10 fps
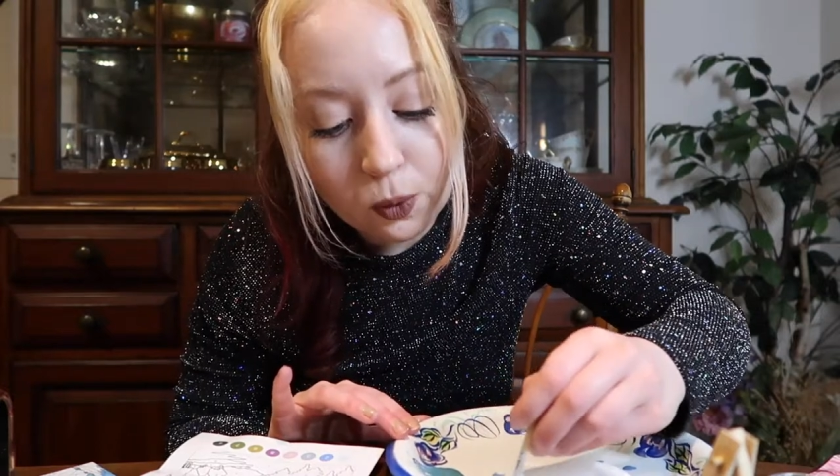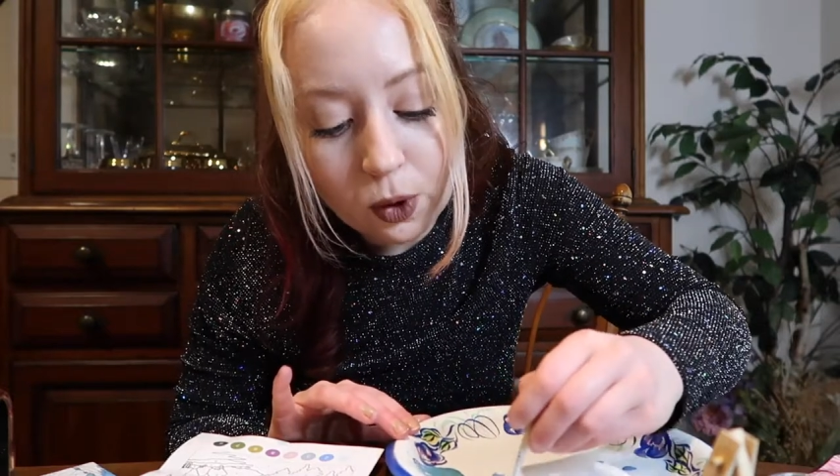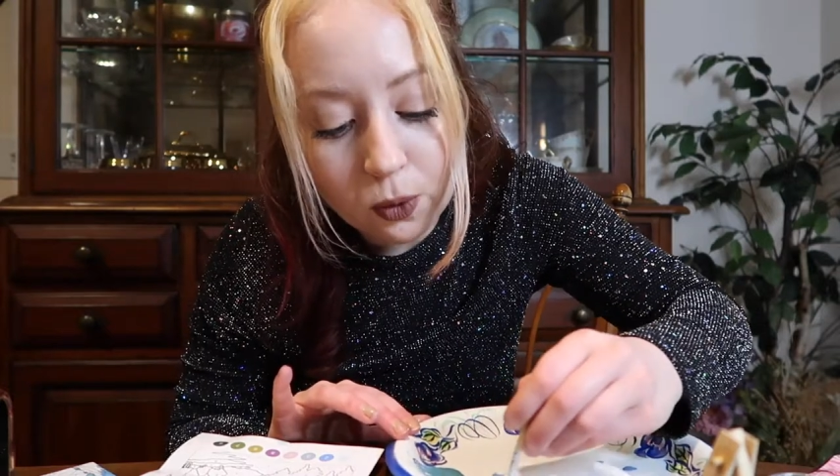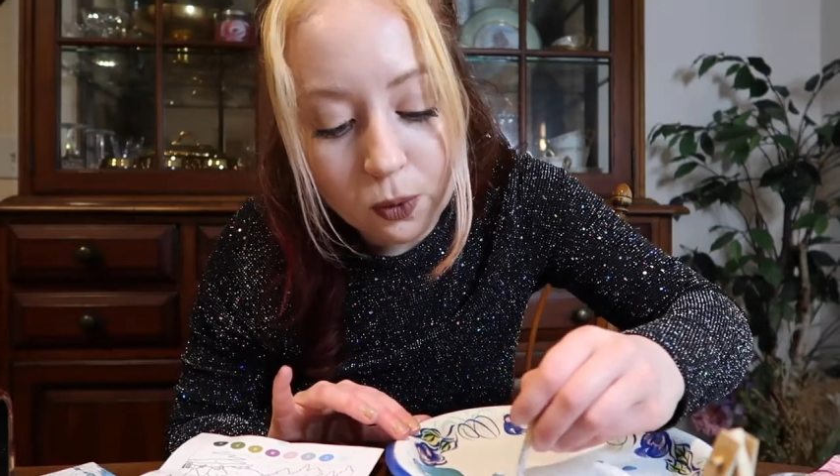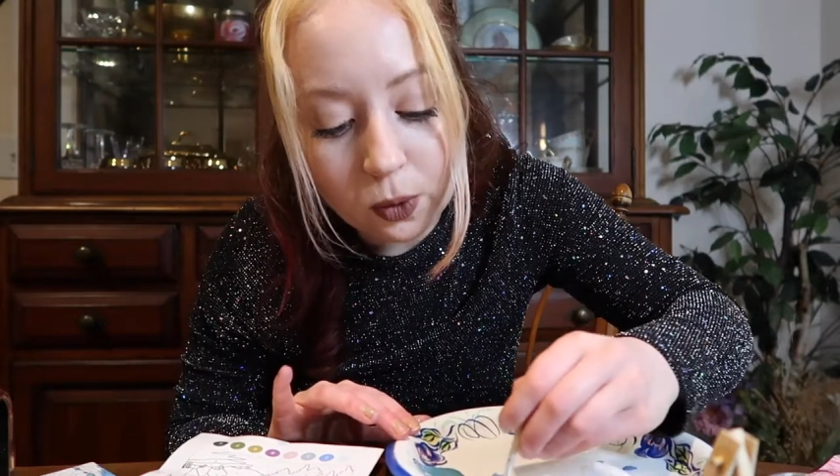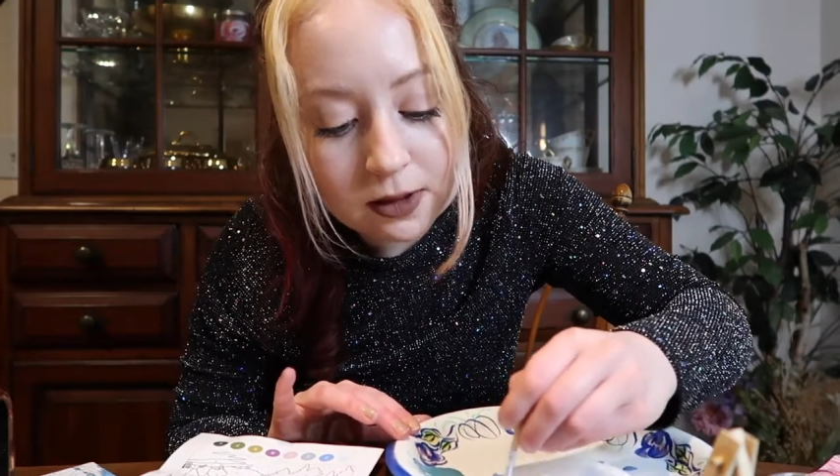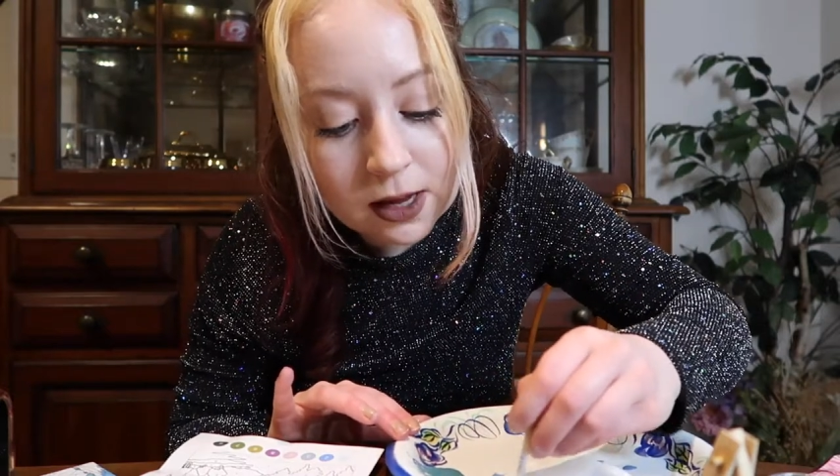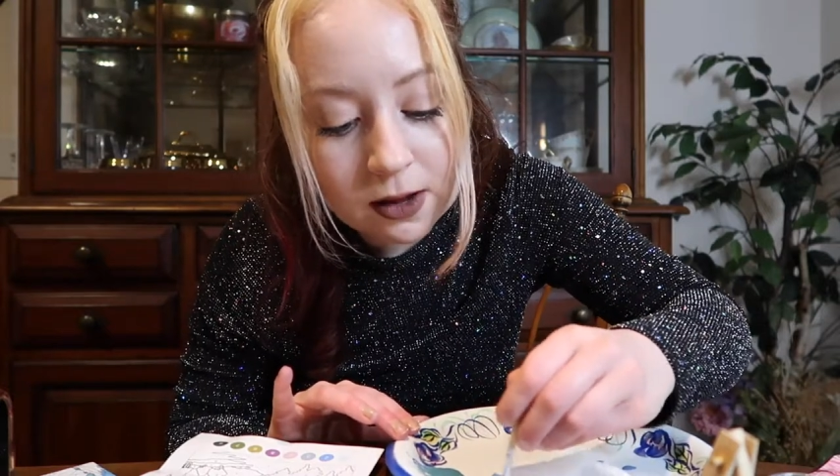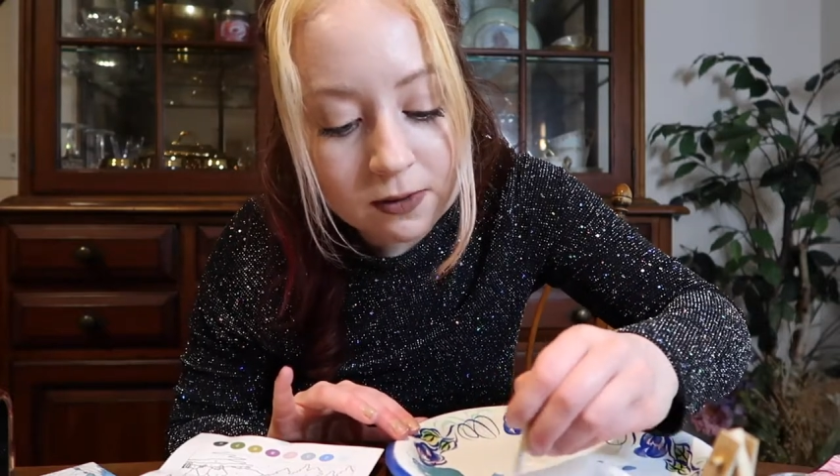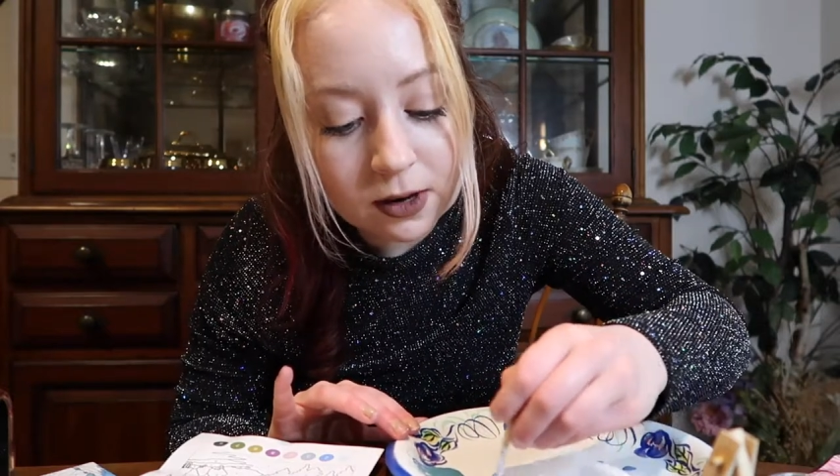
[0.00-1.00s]
Woo!
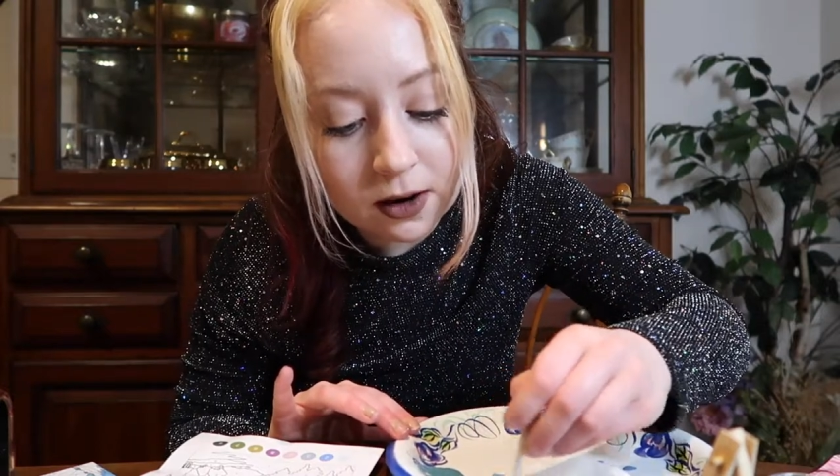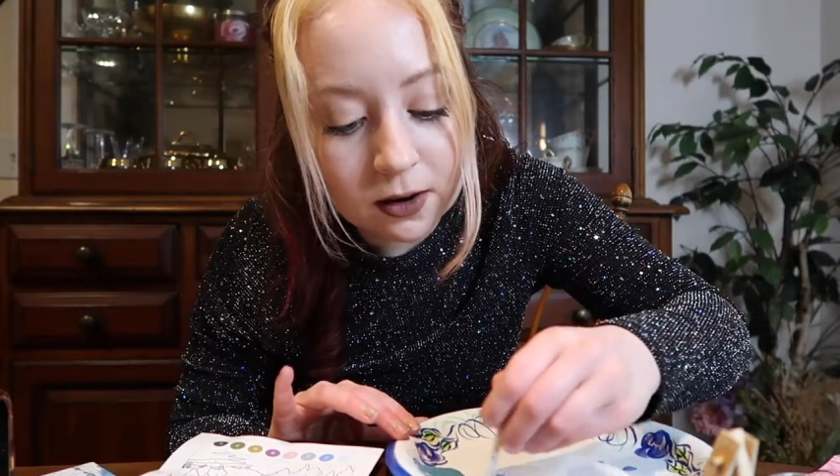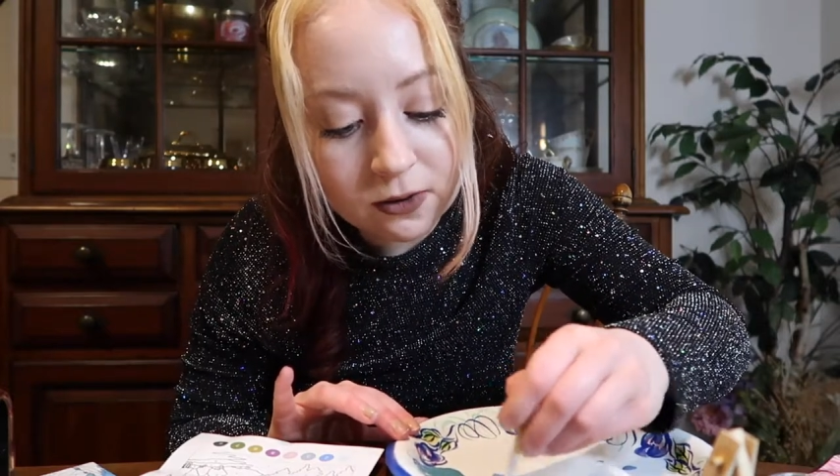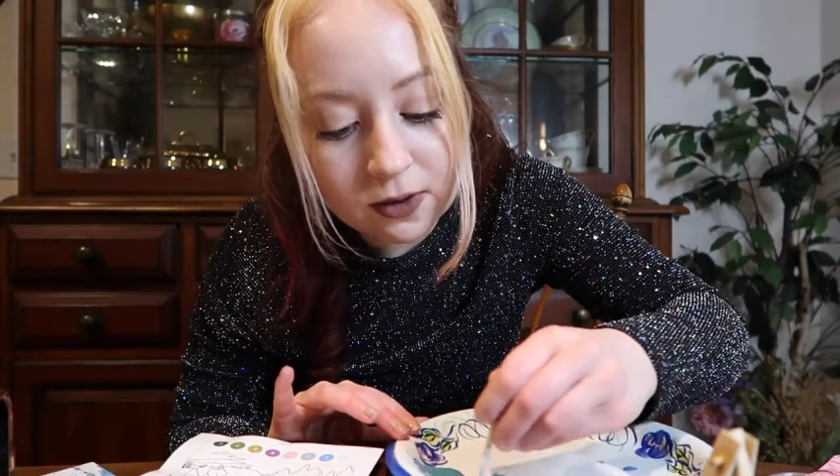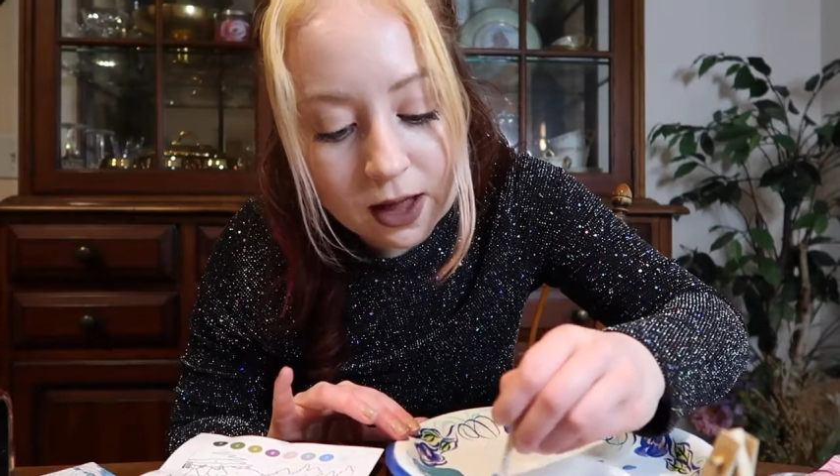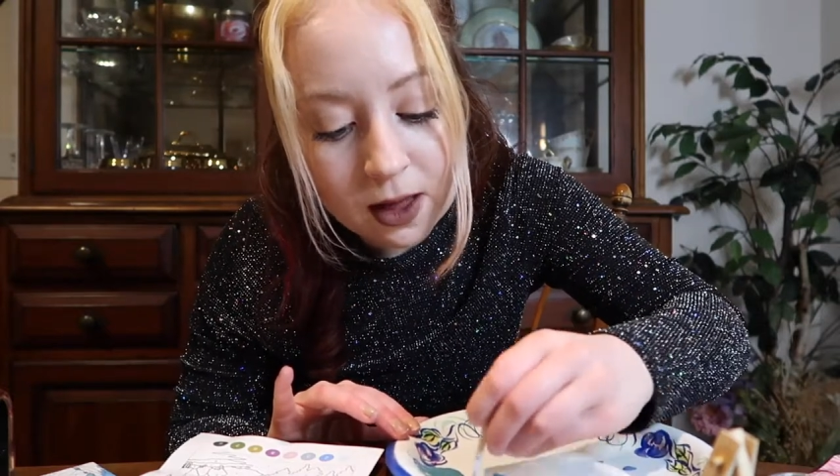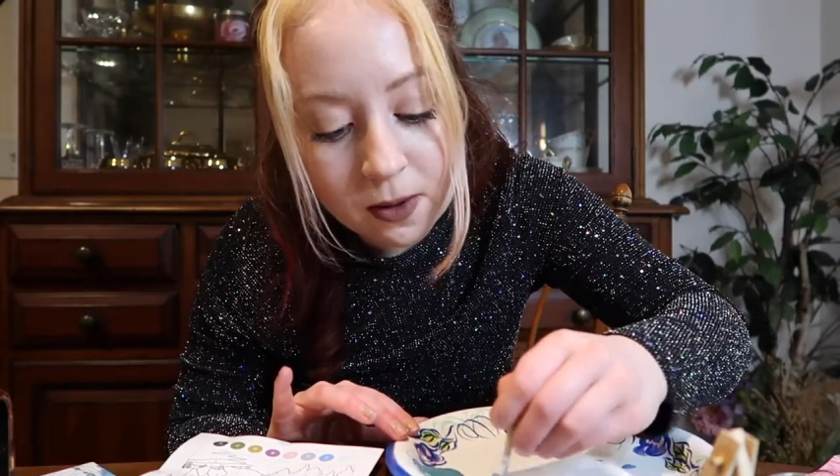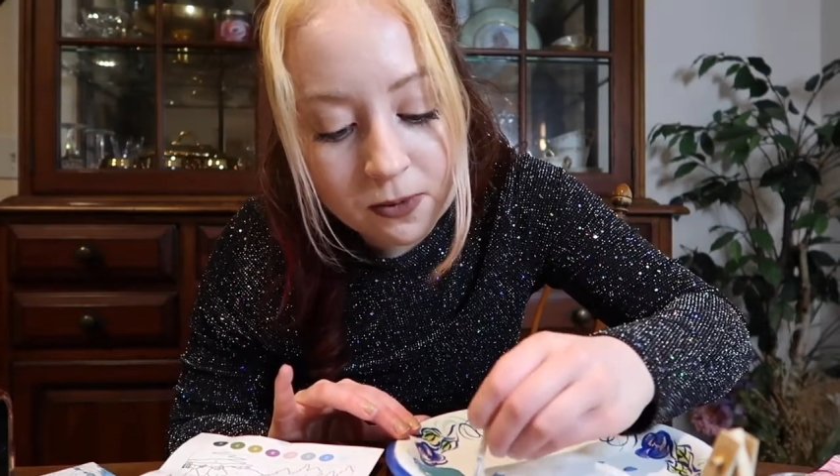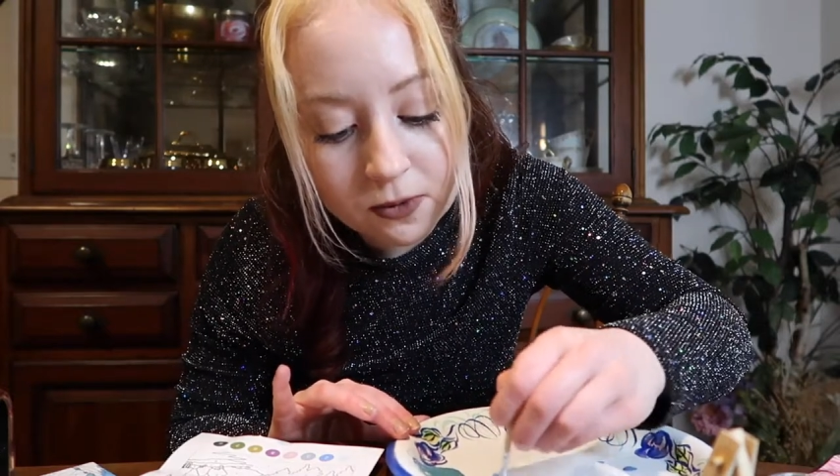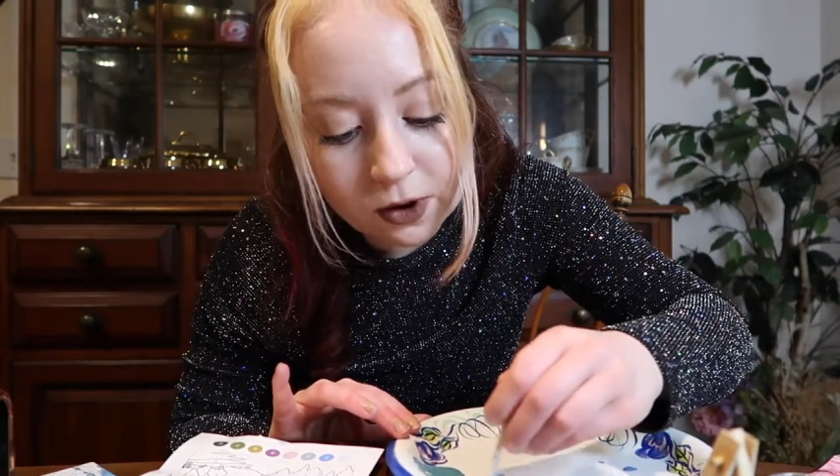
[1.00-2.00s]
Saved ourselves